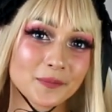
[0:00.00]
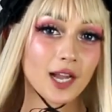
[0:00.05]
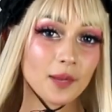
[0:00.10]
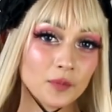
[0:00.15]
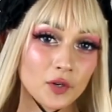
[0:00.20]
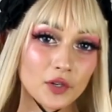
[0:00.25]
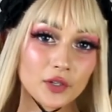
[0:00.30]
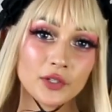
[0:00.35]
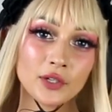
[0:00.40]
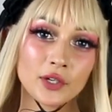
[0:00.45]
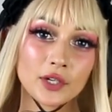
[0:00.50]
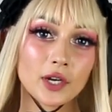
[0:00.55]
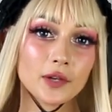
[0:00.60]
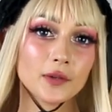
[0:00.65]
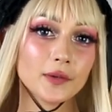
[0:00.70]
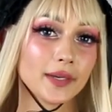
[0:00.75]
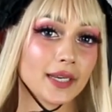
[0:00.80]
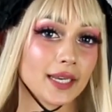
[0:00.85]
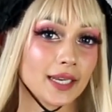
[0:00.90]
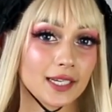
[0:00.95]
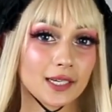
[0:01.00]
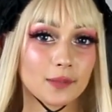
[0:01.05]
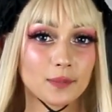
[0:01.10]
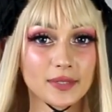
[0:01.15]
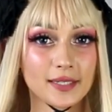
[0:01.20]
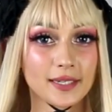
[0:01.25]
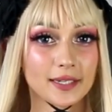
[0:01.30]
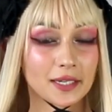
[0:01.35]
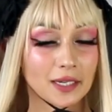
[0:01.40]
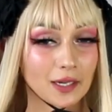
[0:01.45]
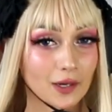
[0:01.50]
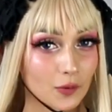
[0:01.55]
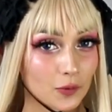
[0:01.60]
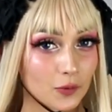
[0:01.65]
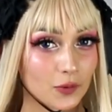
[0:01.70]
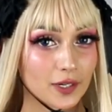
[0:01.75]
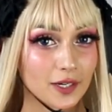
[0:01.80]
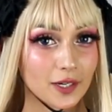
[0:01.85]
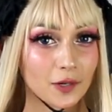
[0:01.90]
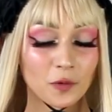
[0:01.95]
I'm not going to go in any particular
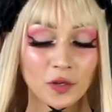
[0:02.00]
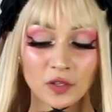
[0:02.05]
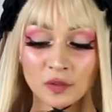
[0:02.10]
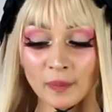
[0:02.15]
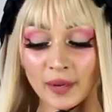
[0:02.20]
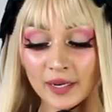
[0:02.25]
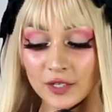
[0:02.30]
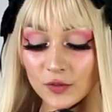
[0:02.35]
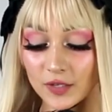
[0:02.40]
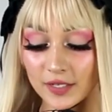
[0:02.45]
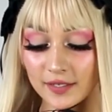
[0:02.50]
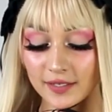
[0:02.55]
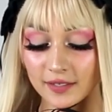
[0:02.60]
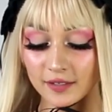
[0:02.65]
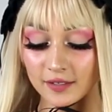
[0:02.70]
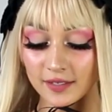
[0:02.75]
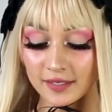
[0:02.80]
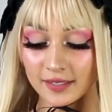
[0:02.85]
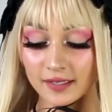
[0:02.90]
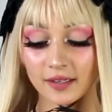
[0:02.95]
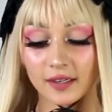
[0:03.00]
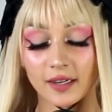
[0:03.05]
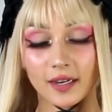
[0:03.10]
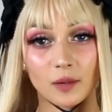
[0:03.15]
order with my dresses,